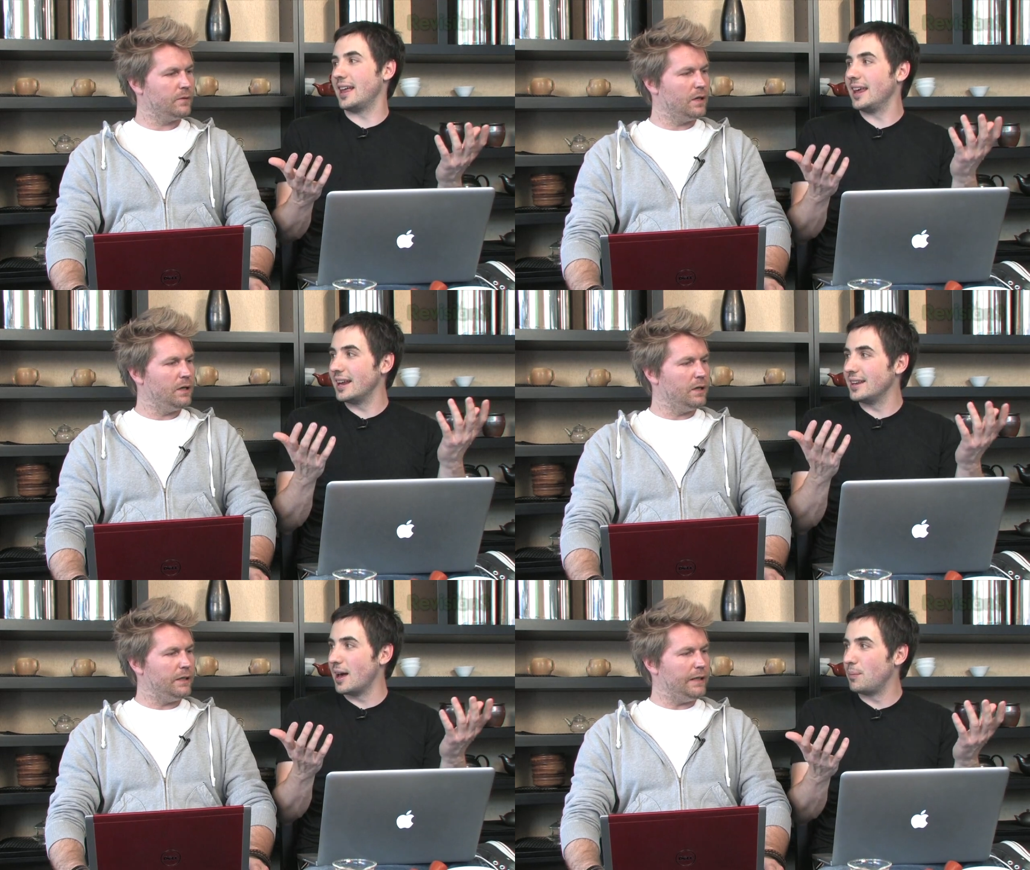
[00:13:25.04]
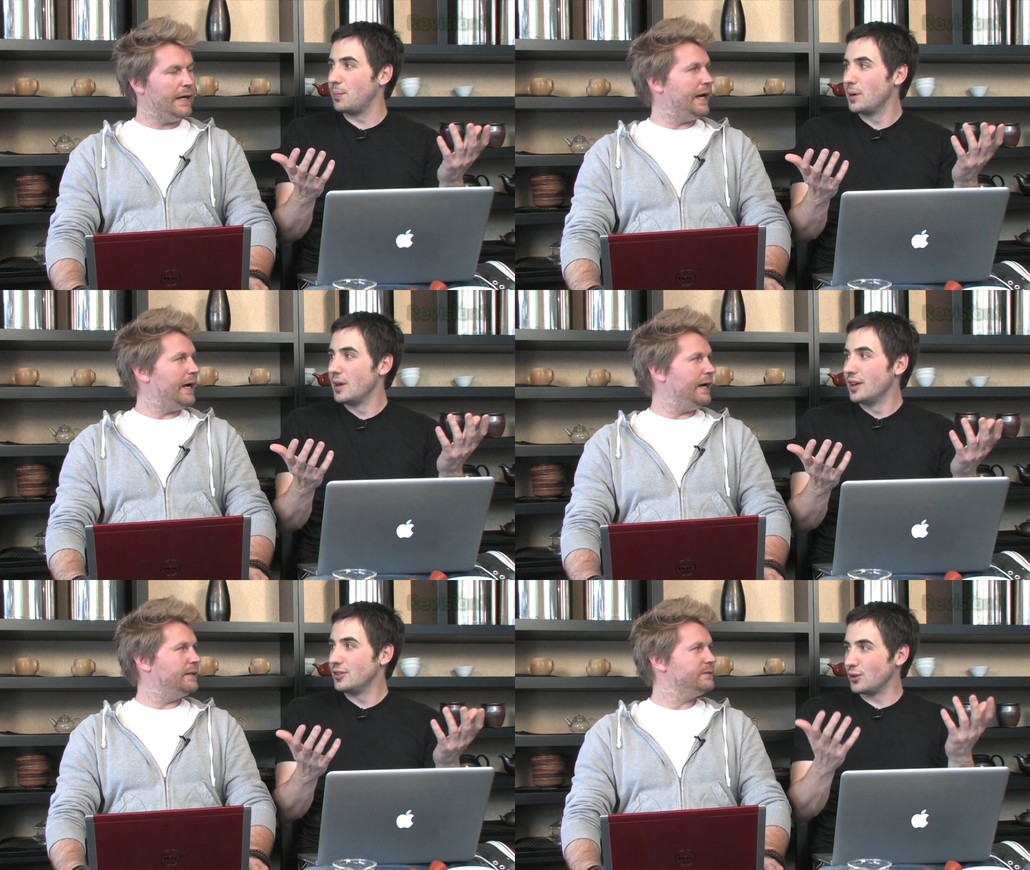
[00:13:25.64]
Speaker 1: that ended
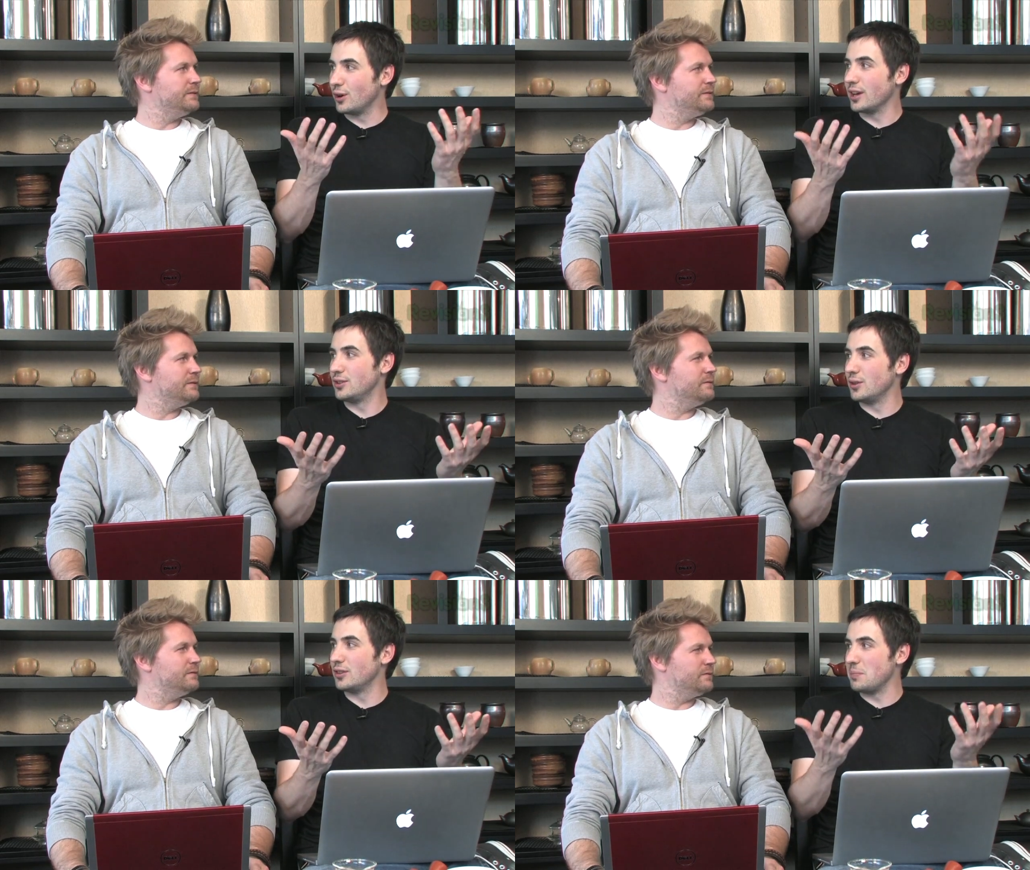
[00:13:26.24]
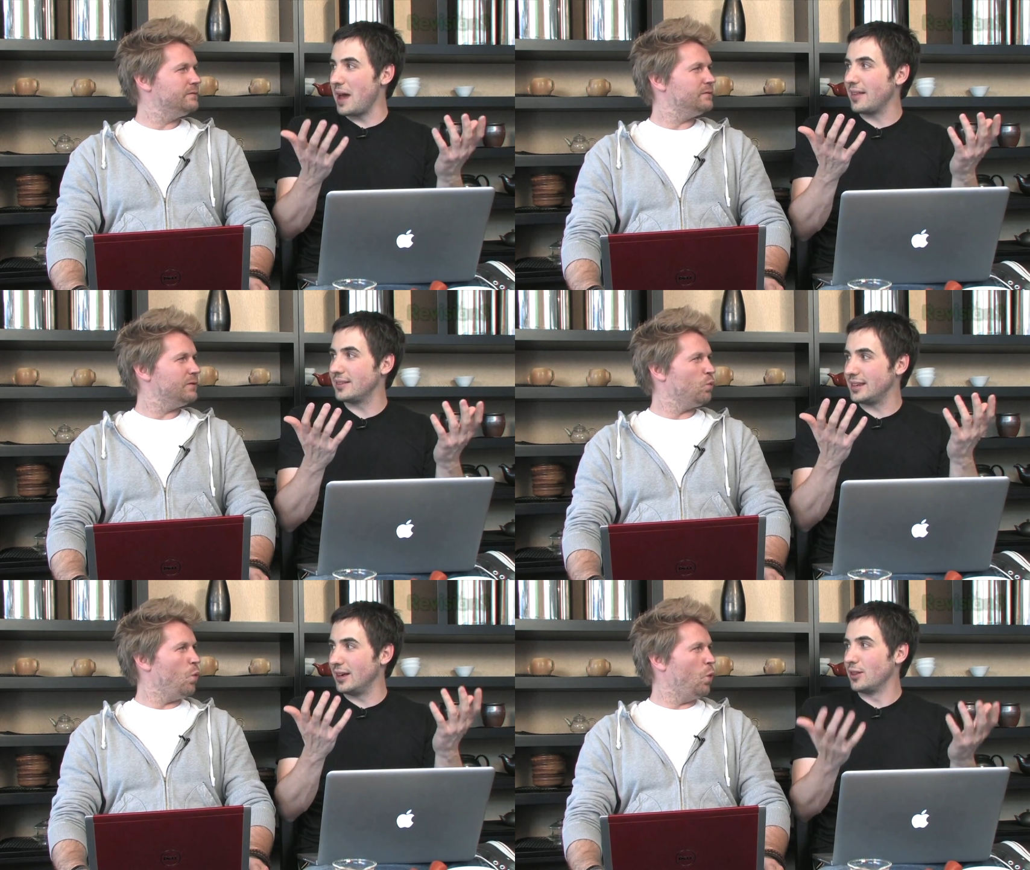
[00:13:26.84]
up turning into this
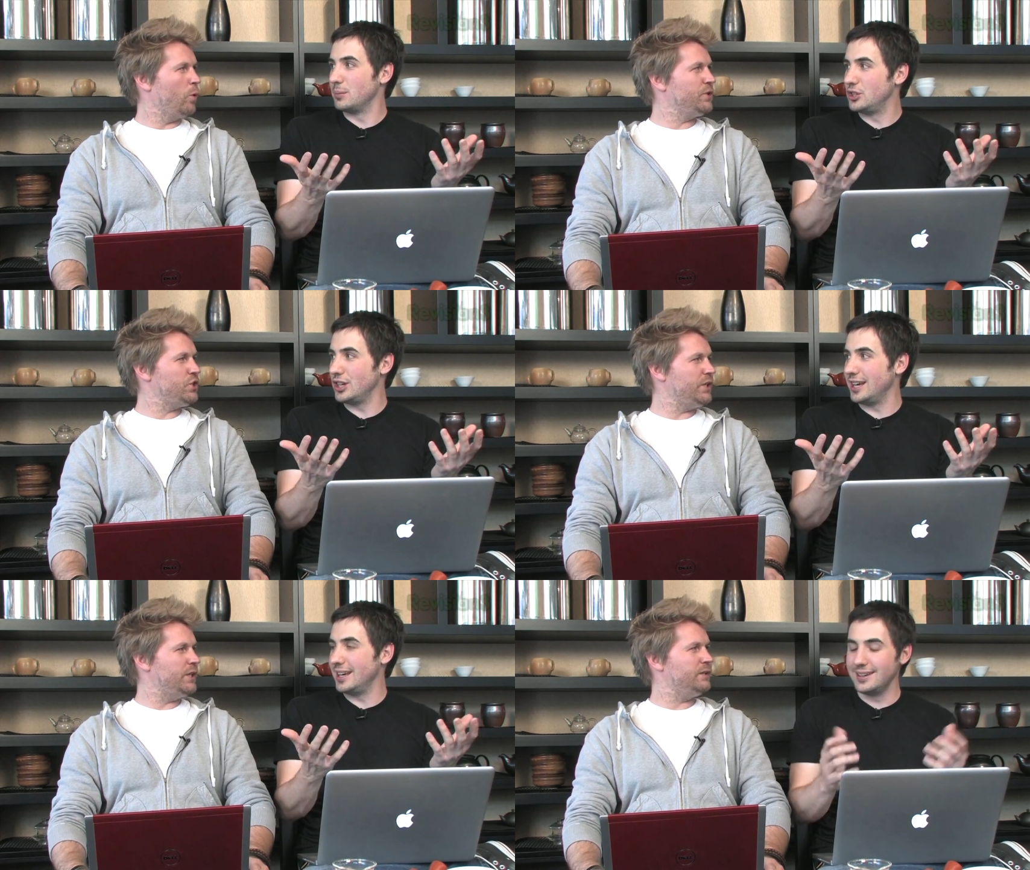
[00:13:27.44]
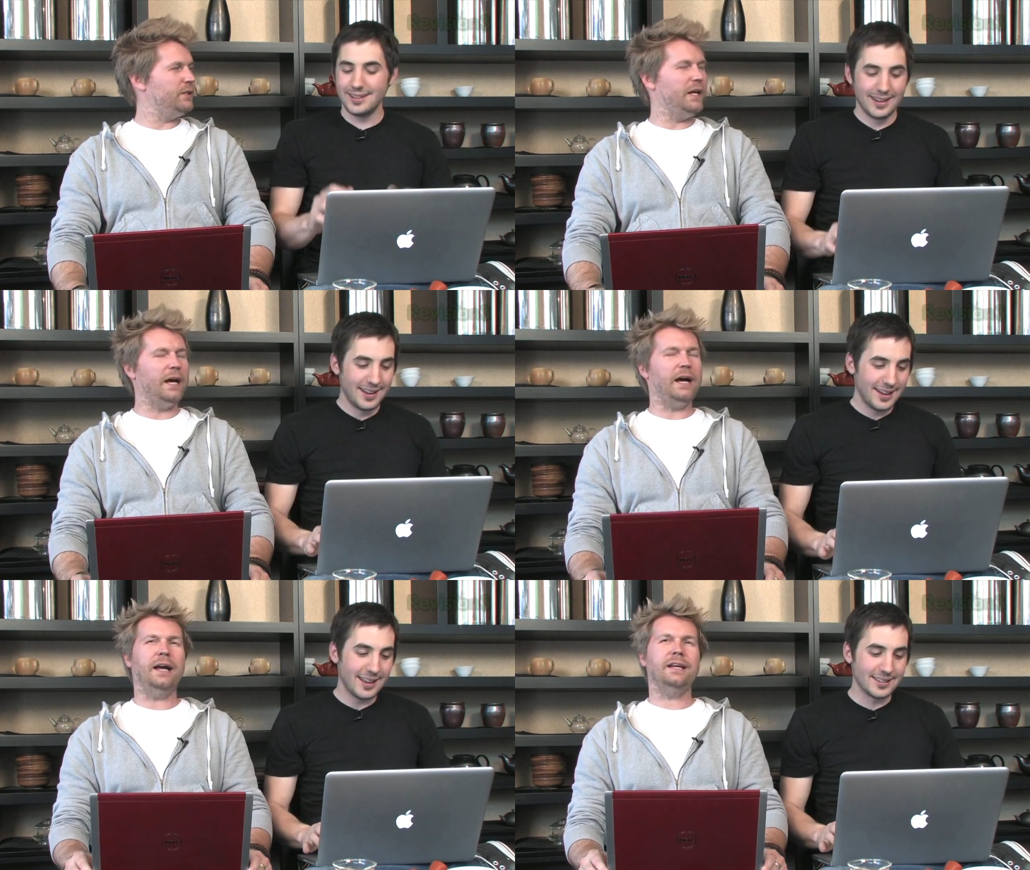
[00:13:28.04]
mass killing machine.
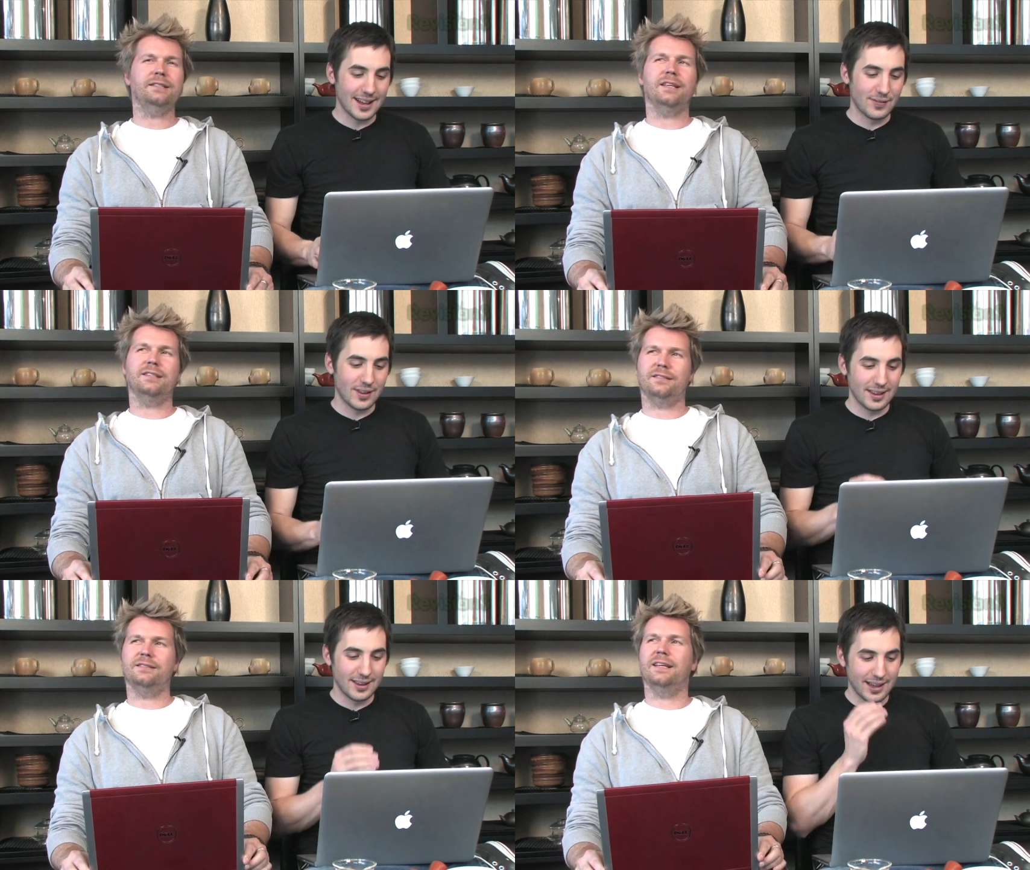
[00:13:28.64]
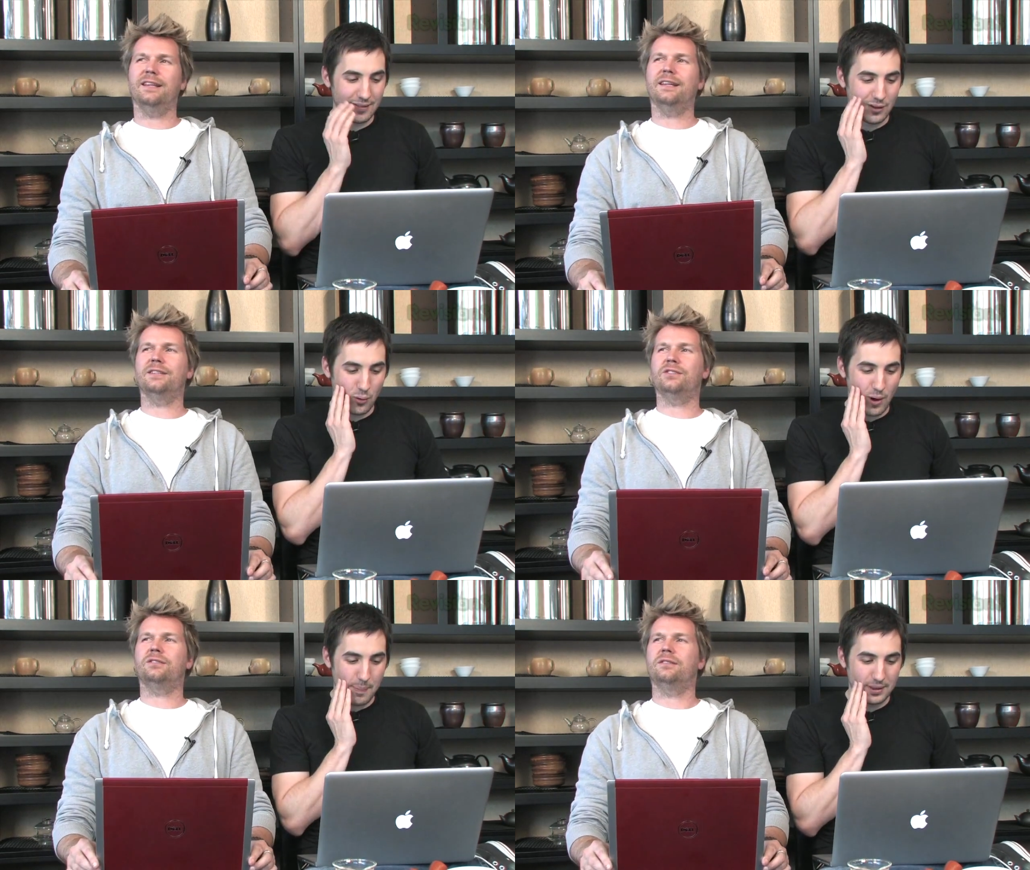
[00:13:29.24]
Yeah, that's kind of a
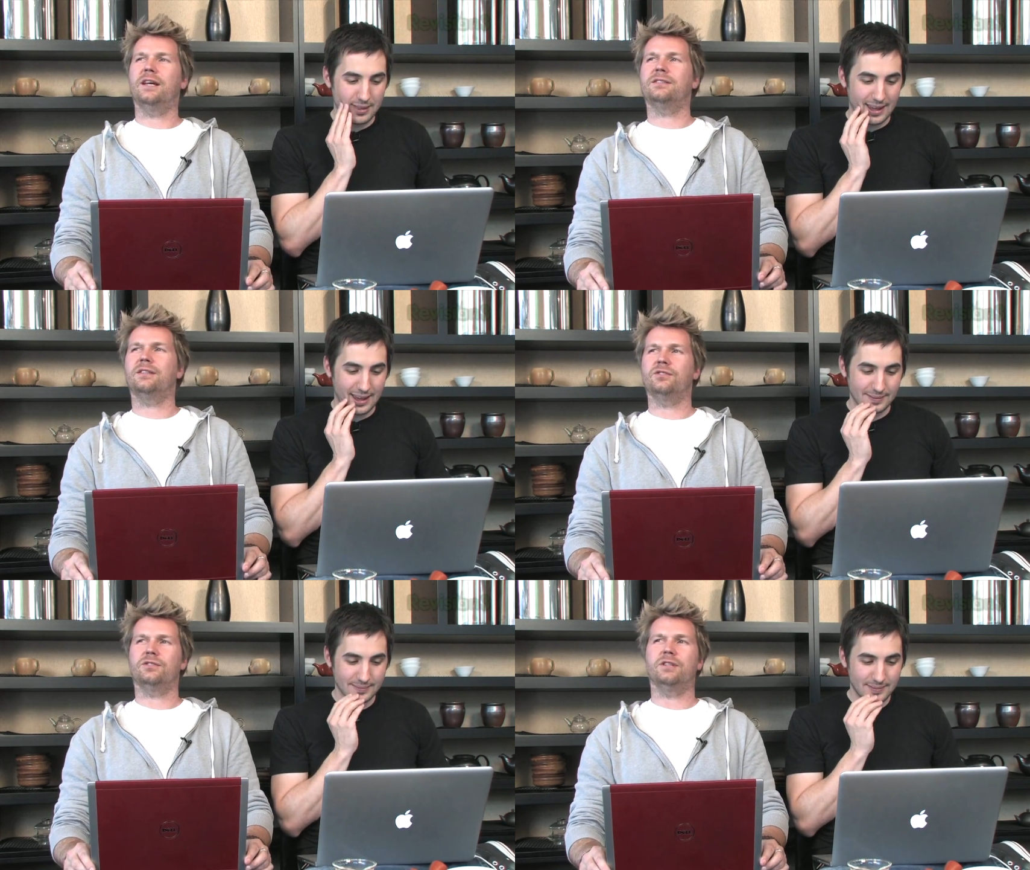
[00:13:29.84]
crappy thing. That's